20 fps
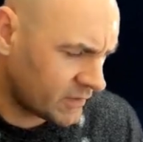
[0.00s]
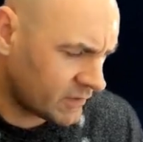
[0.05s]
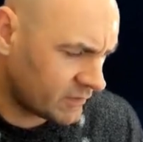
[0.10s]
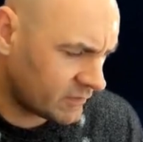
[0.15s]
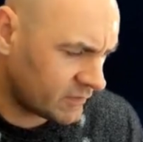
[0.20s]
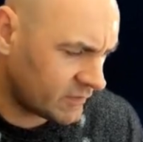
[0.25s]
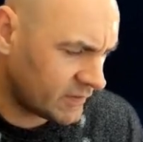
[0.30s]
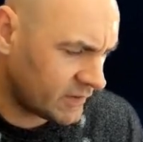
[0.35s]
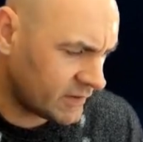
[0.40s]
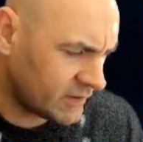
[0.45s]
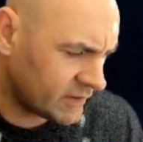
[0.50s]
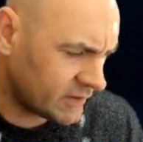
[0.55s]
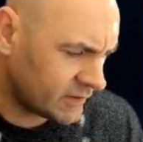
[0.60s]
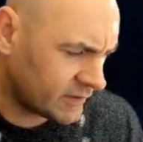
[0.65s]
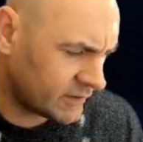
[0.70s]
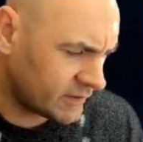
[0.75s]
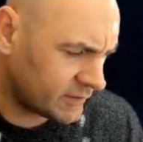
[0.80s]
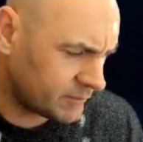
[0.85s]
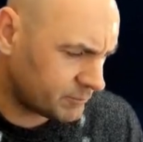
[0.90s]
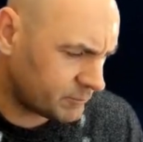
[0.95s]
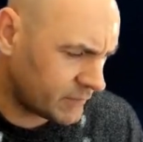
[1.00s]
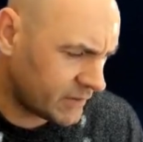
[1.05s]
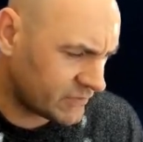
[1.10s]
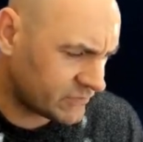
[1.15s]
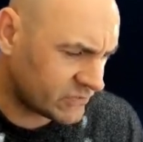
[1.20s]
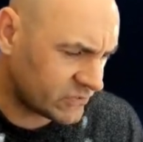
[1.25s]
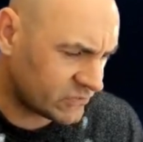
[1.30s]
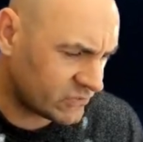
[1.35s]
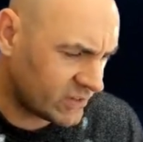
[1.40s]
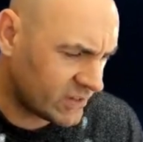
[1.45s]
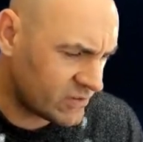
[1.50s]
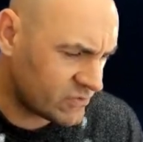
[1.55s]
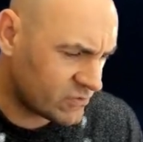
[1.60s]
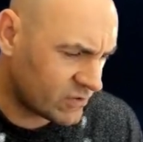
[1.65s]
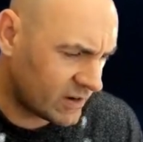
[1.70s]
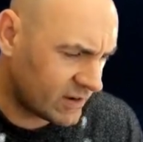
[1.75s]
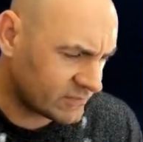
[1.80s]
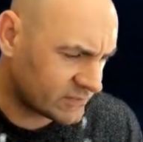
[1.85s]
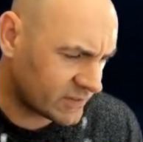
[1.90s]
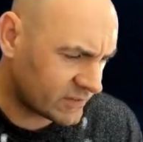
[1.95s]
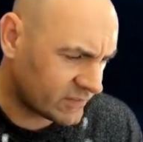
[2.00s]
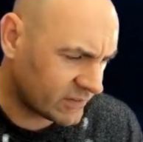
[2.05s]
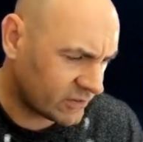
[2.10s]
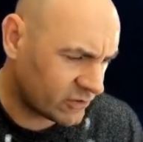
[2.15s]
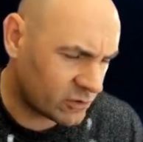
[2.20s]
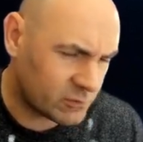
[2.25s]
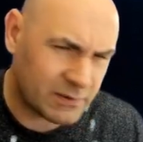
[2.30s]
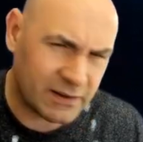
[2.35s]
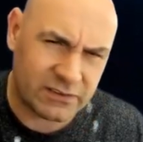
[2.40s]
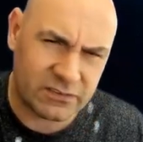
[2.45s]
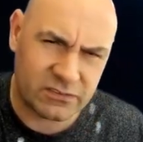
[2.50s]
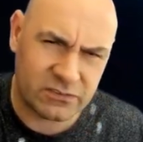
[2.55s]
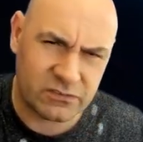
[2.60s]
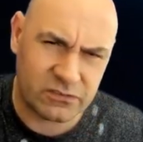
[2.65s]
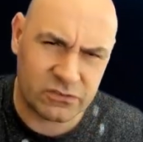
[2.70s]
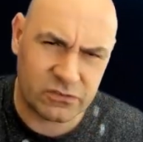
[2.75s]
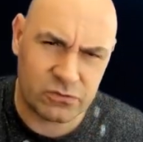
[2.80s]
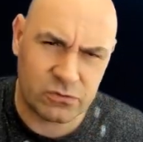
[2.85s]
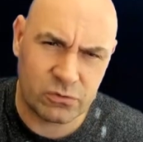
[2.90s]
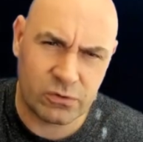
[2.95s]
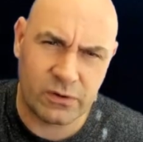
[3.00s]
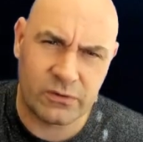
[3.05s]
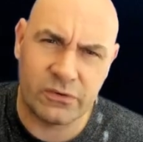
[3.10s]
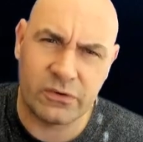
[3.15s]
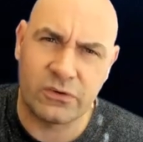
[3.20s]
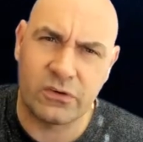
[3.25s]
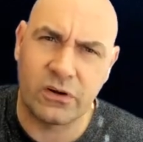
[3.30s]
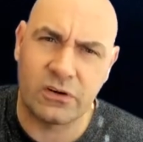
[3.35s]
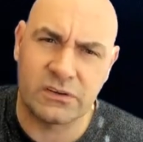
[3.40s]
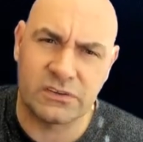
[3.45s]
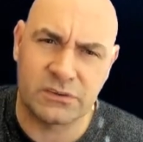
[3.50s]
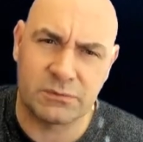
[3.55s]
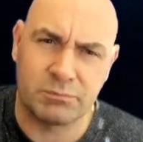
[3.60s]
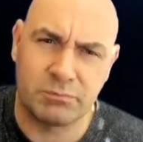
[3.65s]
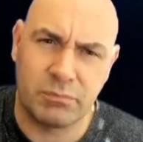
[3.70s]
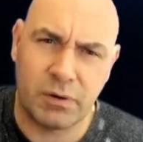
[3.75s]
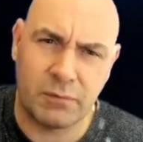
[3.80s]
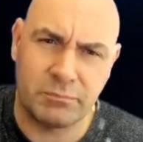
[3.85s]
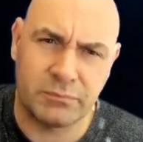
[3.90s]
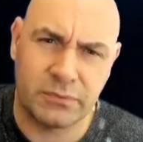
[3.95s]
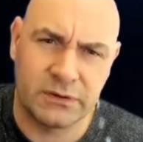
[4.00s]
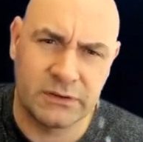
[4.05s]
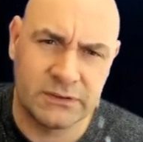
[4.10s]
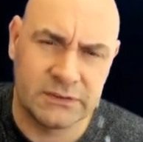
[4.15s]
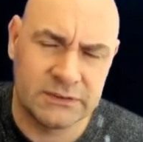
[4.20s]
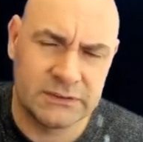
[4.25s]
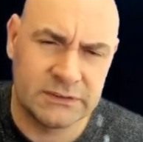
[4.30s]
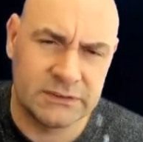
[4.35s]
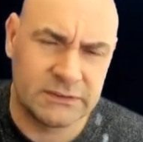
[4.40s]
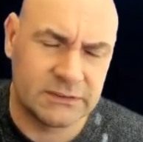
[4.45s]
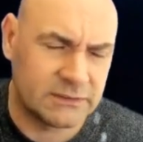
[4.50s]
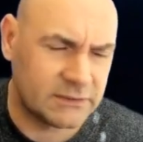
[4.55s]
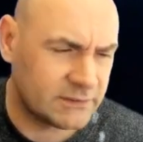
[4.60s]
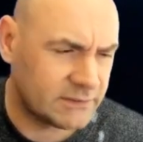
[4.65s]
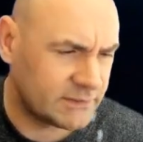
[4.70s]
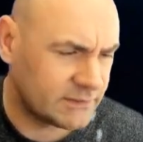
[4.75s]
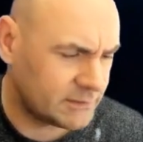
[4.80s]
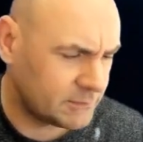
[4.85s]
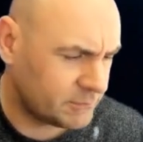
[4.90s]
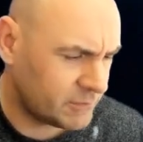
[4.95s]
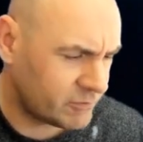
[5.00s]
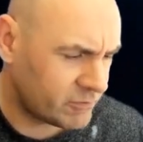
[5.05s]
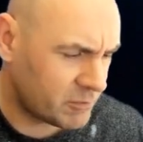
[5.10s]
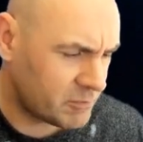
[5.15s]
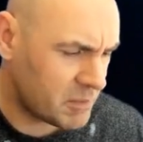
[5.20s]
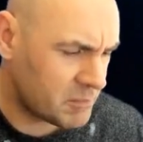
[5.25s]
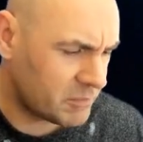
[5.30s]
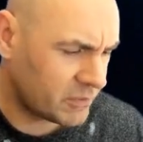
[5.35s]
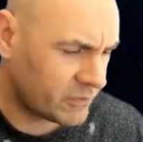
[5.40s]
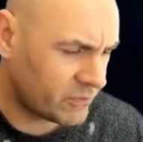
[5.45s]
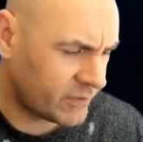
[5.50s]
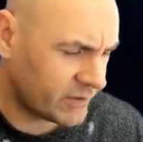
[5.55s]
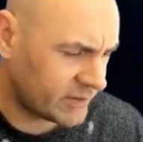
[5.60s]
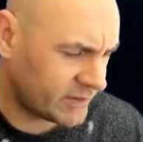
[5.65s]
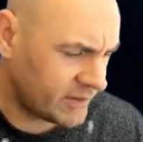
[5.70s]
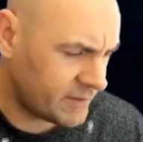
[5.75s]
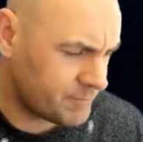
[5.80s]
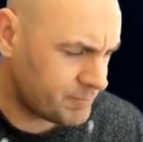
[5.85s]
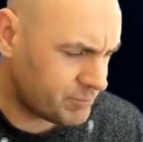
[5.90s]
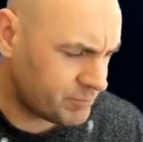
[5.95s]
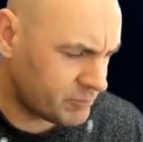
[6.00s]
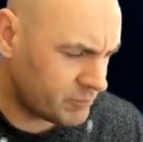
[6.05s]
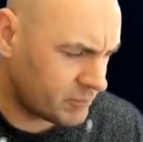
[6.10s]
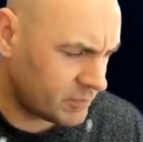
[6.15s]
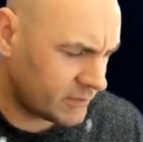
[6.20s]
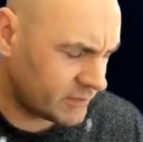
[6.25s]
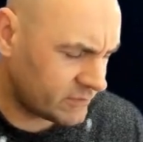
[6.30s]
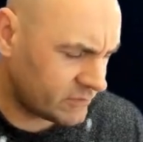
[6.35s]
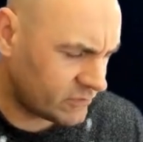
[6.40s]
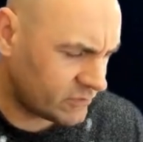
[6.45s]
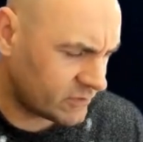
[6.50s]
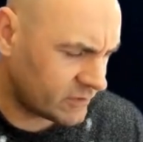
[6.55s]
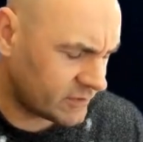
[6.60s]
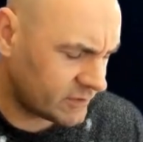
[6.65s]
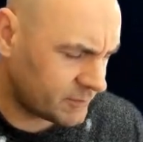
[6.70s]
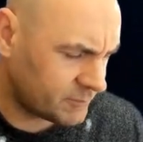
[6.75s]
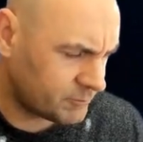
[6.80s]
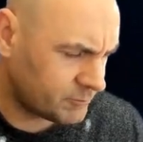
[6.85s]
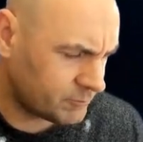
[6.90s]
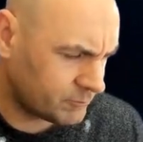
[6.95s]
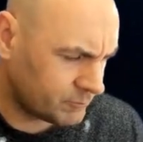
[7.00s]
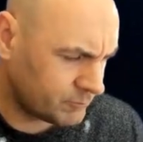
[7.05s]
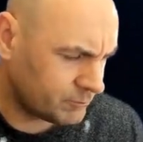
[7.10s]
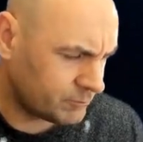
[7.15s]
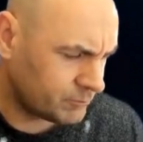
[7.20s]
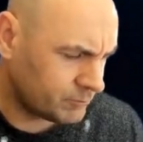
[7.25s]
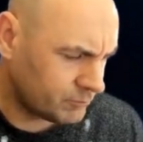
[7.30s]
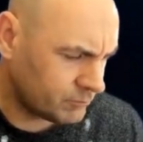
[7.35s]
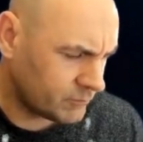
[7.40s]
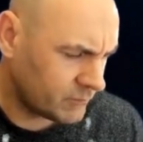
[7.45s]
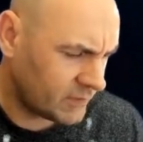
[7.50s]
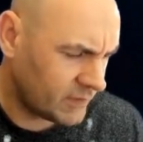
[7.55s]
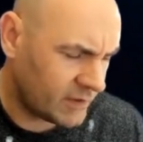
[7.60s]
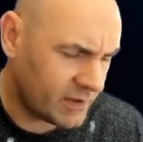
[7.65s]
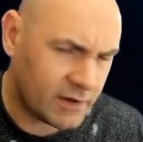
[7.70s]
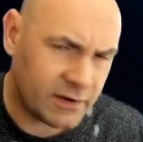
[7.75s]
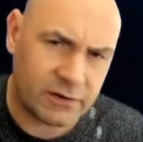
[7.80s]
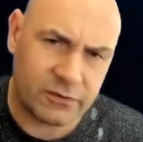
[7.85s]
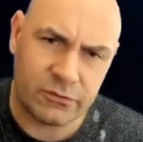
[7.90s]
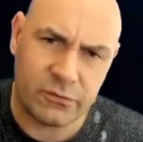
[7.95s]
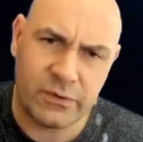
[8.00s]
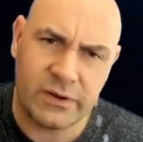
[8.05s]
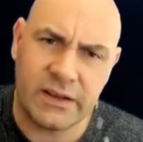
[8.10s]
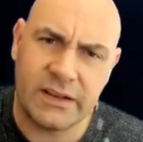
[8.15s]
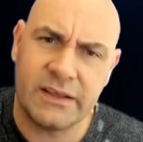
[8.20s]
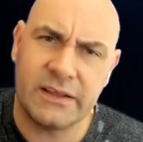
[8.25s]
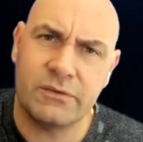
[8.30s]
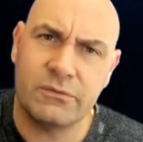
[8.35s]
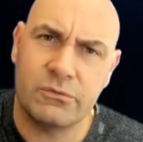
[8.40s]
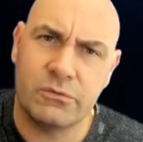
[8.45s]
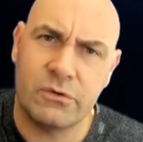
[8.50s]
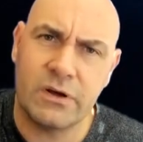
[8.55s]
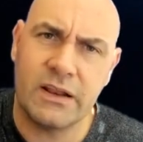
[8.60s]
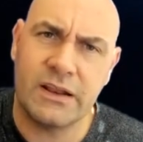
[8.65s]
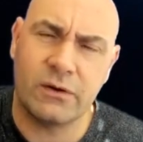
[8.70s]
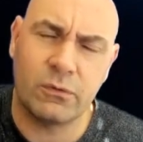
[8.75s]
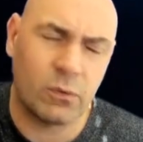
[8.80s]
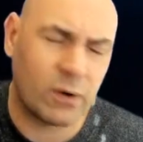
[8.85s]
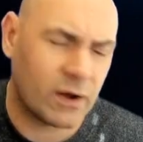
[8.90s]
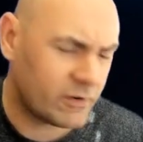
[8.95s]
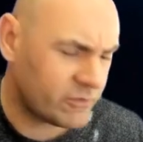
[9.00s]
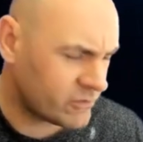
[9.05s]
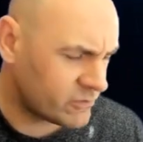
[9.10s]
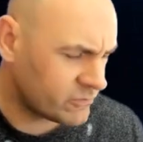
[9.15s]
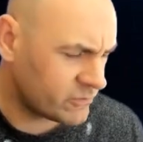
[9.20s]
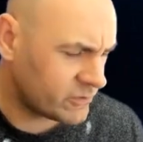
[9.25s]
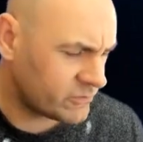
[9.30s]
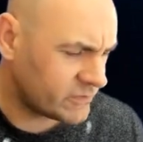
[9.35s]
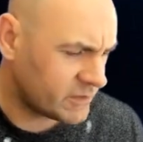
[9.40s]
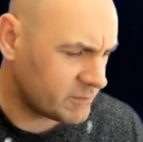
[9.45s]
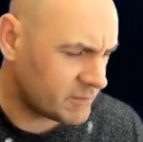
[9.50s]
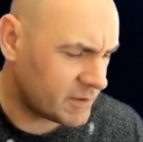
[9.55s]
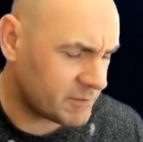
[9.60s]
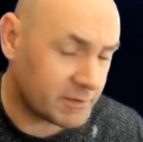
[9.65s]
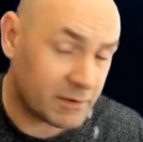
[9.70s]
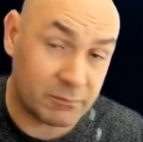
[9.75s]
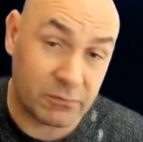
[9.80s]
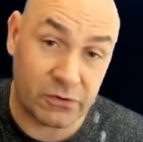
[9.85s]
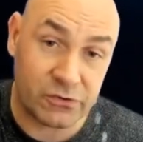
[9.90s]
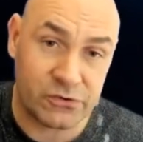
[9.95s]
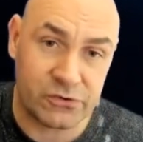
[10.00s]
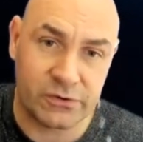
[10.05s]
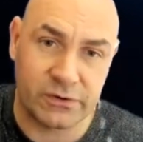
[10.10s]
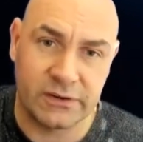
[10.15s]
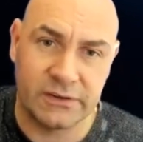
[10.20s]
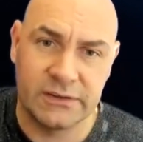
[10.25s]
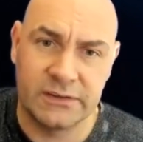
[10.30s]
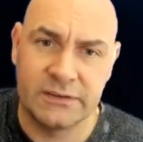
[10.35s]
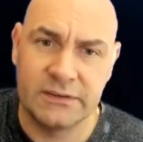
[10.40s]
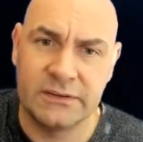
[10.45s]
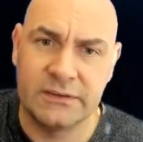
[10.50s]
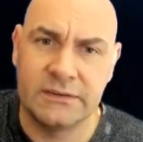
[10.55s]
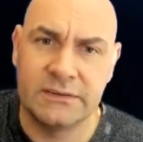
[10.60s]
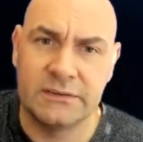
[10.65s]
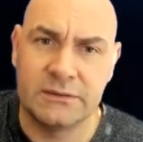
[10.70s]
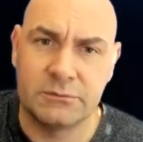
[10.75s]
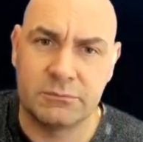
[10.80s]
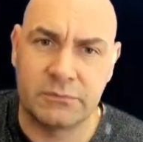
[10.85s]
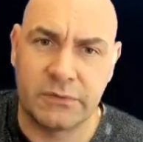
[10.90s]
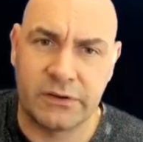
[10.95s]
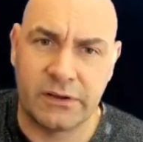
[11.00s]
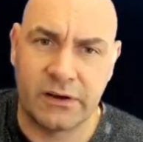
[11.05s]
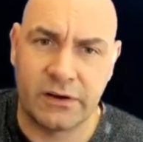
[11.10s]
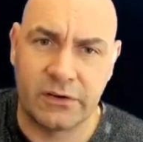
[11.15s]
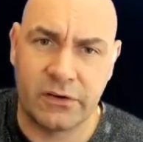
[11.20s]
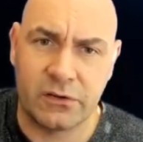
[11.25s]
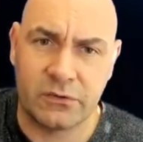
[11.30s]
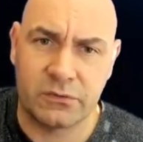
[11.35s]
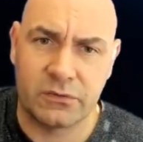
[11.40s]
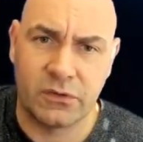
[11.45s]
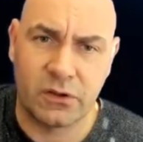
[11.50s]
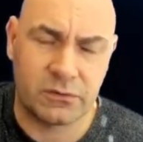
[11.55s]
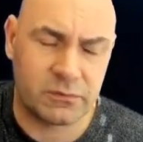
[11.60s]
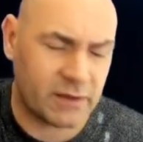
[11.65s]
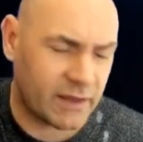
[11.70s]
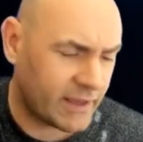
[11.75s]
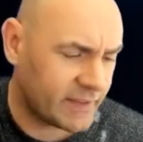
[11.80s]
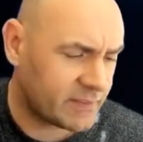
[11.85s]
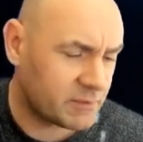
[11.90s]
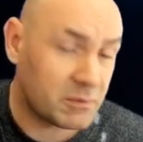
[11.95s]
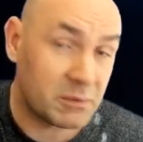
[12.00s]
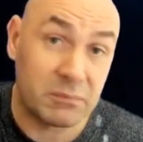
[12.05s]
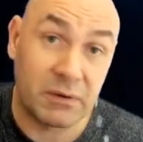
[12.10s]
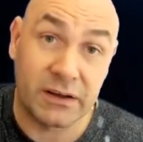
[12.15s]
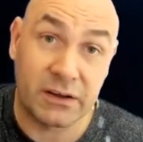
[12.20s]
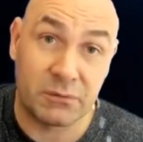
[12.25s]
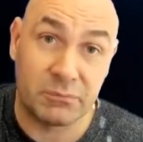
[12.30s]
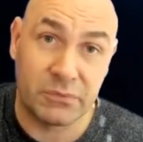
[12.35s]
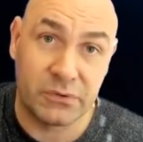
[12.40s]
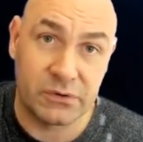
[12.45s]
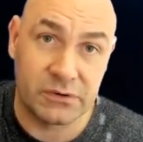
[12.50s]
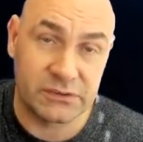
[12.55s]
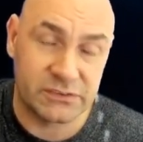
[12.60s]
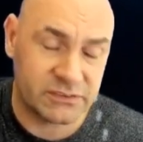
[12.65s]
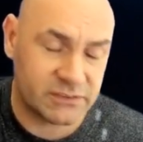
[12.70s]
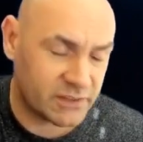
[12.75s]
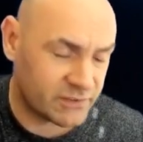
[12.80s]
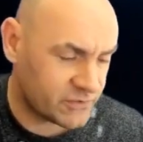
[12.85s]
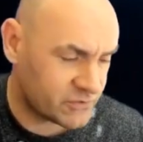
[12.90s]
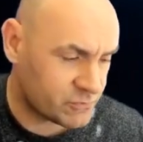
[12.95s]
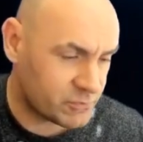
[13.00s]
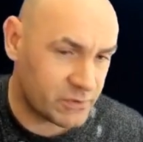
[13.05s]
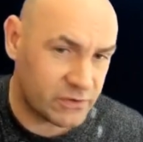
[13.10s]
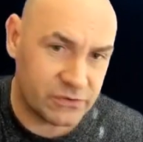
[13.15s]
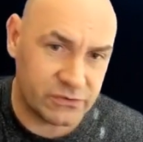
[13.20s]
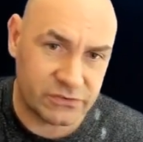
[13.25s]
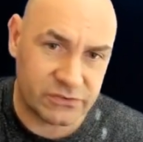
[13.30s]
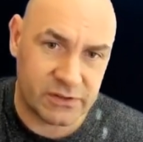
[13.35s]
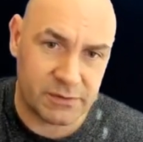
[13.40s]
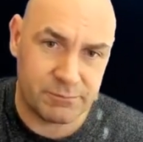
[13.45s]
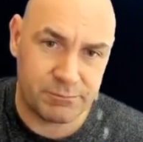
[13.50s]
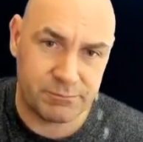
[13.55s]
The SSD drives, I think, are about $200 a pop, if I remember correctly. But yeah, really, or 150 maybe, I'm not sure. But yeah, not. I had them in my computer, so I just reused them.